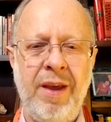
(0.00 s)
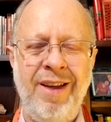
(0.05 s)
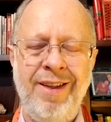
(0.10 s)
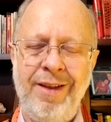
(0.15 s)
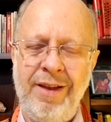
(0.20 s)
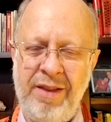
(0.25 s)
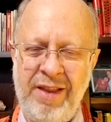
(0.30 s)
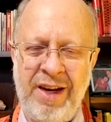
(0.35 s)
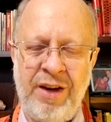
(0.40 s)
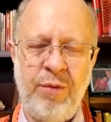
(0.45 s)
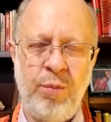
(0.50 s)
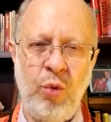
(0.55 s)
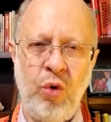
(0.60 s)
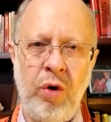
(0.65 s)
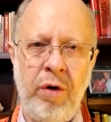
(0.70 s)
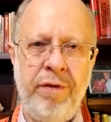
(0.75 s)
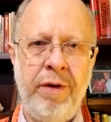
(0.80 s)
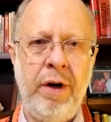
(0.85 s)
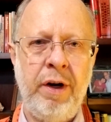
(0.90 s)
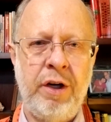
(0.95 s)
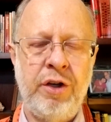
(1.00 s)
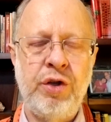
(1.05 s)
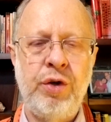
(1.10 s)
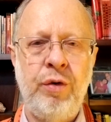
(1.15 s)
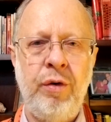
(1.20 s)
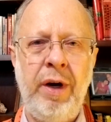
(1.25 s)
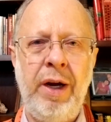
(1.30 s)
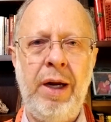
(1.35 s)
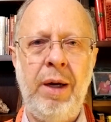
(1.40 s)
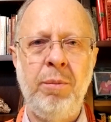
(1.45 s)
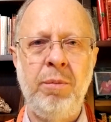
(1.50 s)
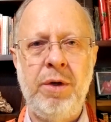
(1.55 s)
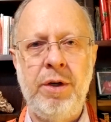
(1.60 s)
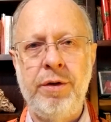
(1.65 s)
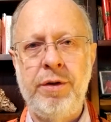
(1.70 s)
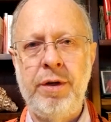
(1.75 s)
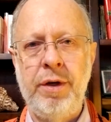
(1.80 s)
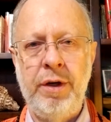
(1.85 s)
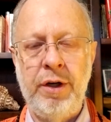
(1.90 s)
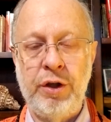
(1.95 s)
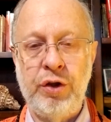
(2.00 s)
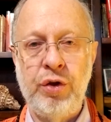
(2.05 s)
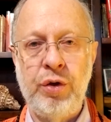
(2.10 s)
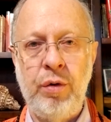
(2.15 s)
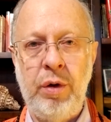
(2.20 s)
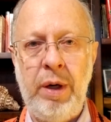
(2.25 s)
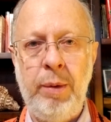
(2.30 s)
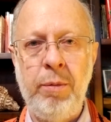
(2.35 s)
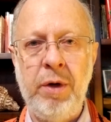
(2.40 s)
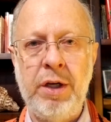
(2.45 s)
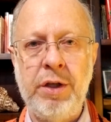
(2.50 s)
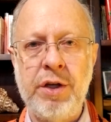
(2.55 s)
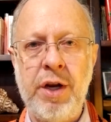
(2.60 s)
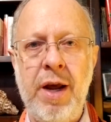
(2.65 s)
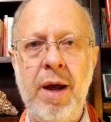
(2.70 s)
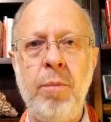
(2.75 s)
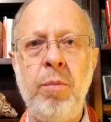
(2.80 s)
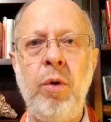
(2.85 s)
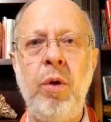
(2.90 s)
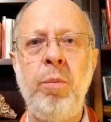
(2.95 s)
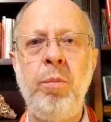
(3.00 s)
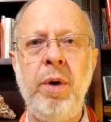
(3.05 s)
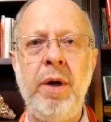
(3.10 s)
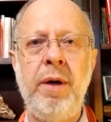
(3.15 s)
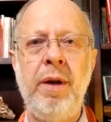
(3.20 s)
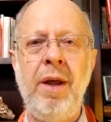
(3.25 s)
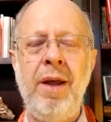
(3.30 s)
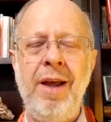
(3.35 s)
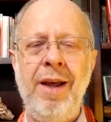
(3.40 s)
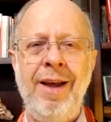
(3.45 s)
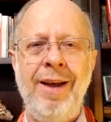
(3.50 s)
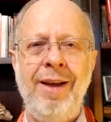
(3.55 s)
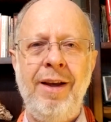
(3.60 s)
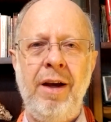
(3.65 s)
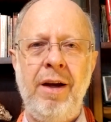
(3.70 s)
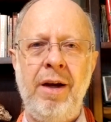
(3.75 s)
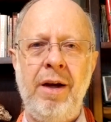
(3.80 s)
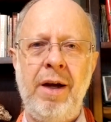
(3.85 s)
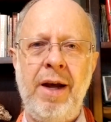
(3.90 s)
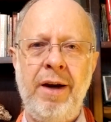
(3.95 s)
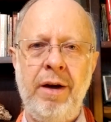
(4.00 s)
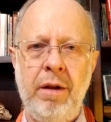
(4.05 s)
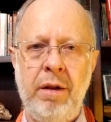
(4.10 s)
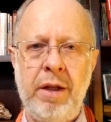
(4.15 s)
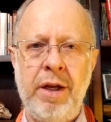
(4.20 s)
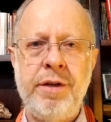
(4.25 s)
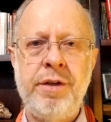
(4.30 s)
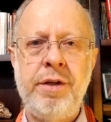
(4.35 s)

That's more of an extreme, just an extreme example, but On a less